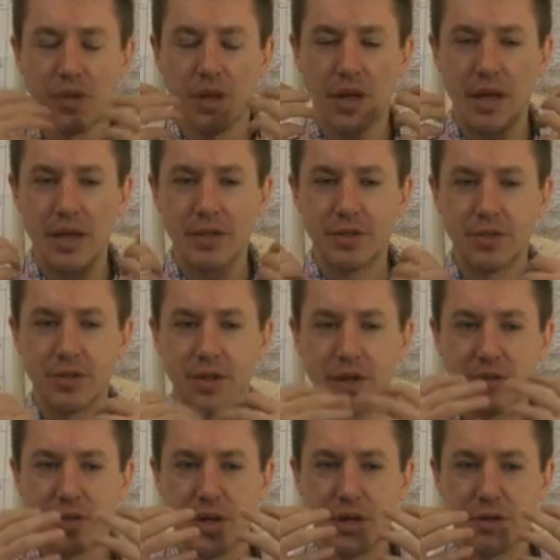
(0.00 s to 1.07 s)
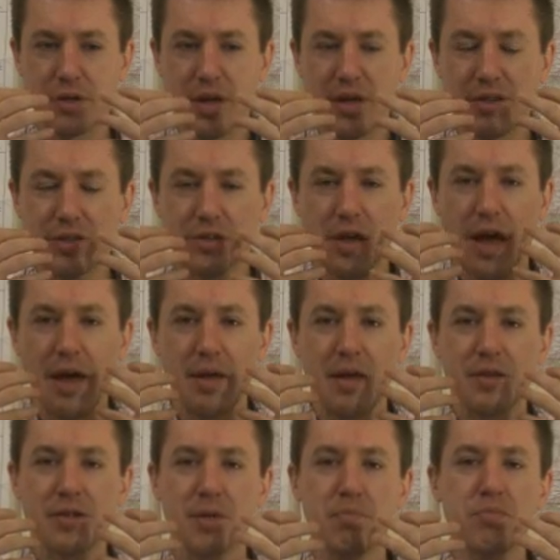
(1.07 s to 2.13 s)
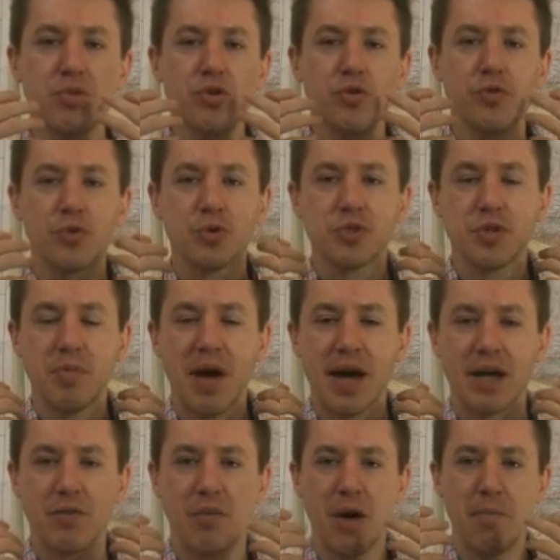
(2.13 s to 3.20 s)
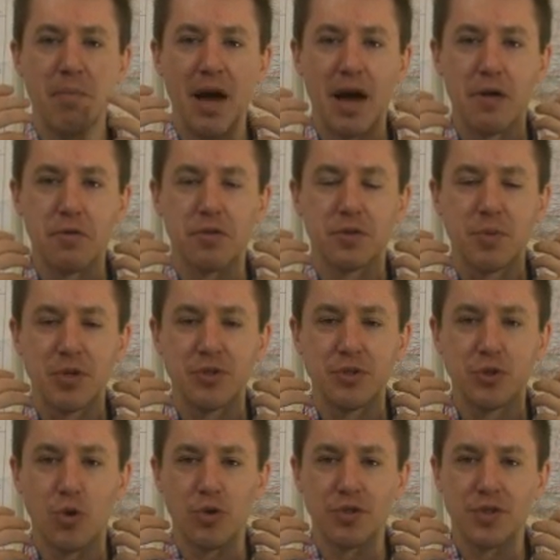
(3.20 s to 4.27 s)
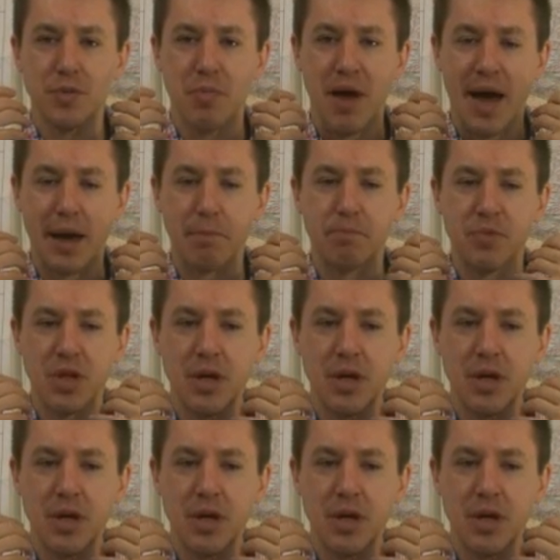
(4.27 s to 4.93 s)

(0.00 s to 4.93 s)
as it moved towards the back of my mouth, especially towards the back,